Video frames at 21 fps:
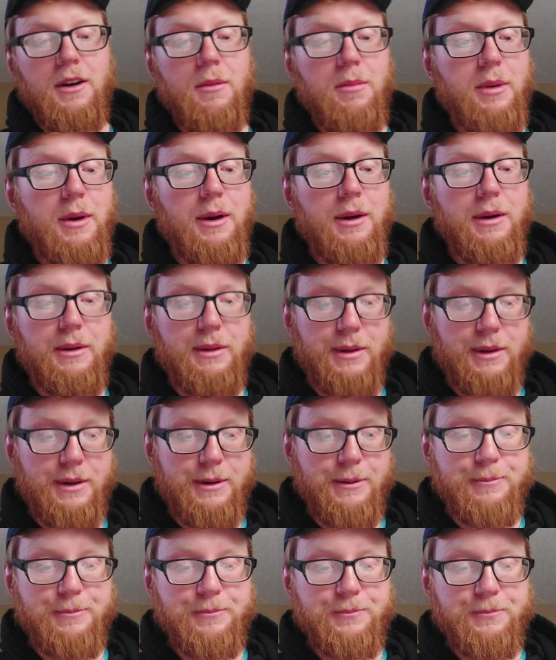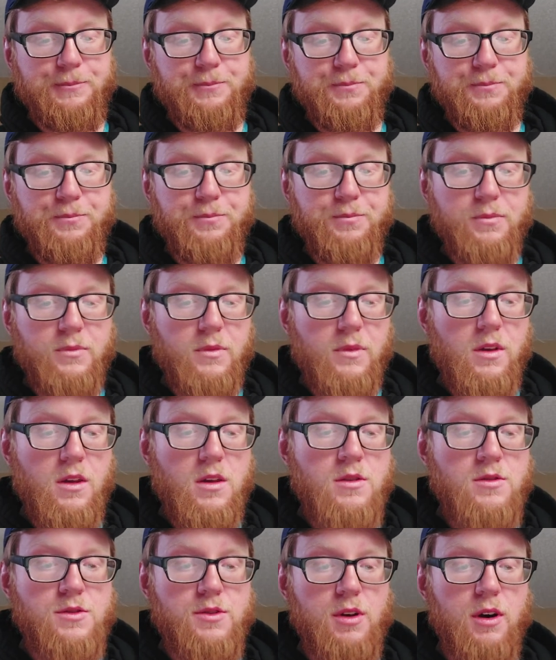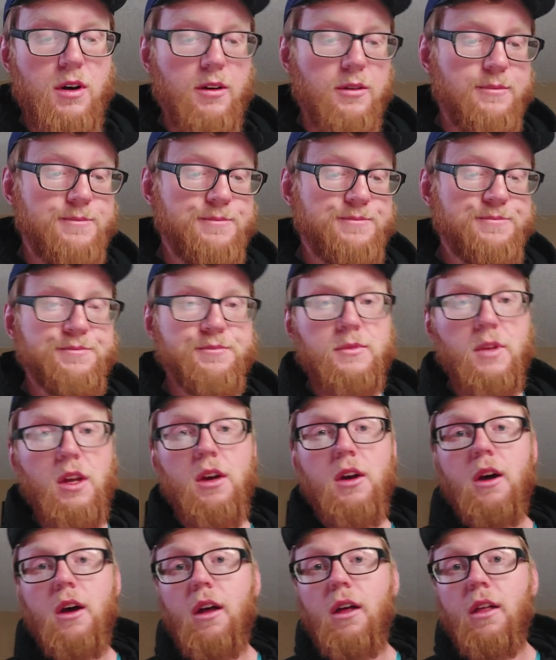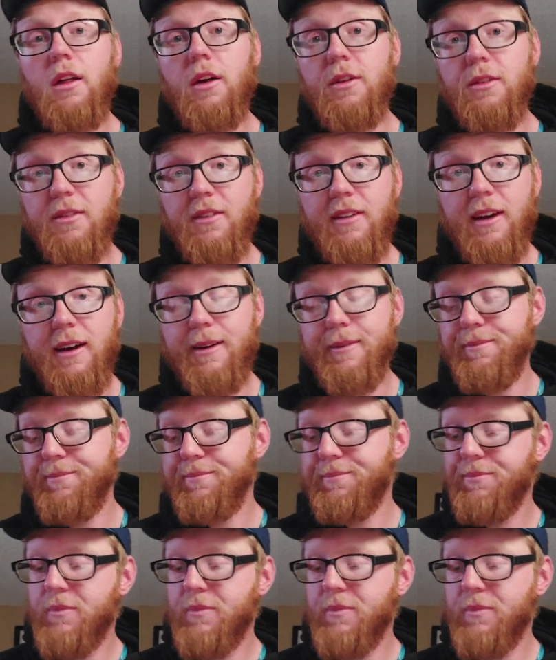it apparently, so there's that.